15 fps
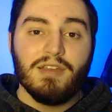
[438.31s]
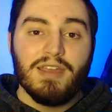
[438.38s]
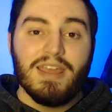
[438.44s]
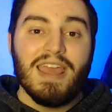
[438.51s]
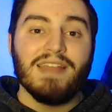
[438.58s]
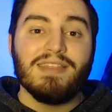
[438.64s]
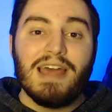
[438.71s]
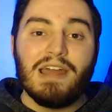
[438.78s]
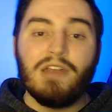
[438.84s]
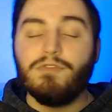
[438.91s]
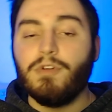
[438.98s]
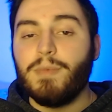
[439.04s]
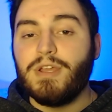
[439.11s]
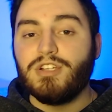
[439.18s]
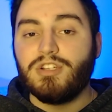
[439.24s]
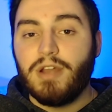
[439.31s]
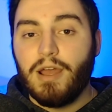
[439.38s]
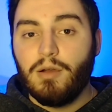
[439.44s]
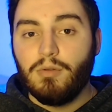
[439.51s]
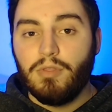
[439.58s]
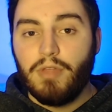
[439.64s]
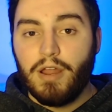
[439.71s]
get that information
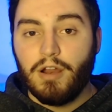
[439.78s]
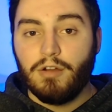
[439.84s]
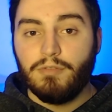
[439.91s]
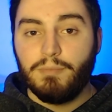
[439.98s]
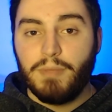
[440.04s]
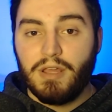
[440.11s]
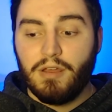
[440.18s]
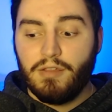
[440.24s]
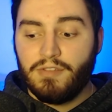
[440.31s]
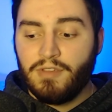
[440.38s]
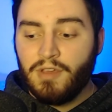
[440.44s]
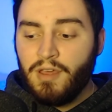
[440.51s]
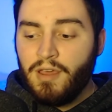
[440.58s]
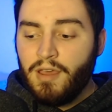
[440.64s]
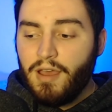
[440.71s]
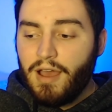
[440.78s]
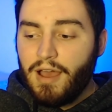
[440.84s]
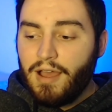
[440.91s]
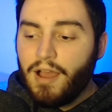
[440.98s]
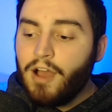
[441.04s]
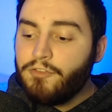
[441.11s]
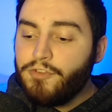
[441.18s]
out there, because
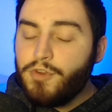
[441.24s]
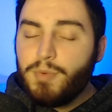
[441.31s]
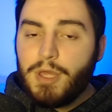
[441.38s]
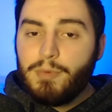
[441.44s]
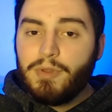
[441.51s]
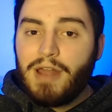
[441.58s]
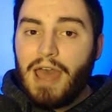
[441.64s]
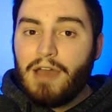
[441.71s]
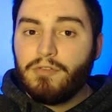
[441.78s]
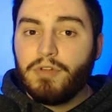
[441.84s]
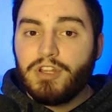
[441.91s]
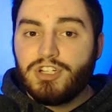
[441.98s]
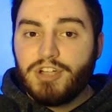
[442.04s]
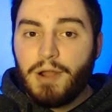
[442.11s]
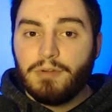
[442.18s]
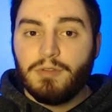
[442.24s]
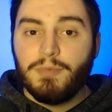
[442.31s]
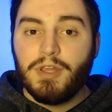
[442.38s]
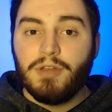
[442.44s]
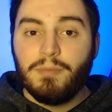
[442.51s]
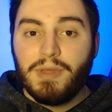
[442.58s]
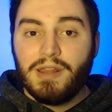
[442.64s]
a few people have reached out to
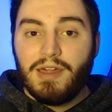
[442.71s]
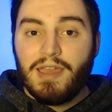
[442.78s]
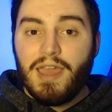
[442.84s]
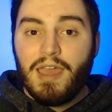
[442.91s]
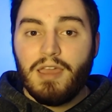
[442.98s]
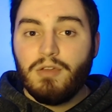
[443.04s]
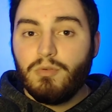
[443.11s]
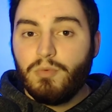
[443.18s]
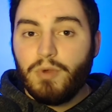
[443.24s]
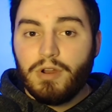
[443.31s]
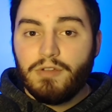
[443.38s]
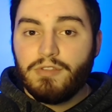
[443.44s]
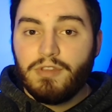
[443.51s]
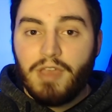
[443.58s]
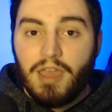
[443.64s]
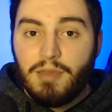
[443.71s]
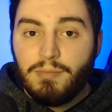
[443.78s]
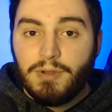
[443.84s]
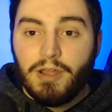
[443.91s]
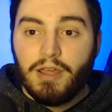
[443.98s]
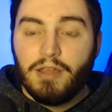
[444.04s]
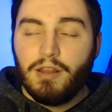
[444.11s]
me and be like, hey, where's the
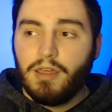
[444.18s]
gameplay?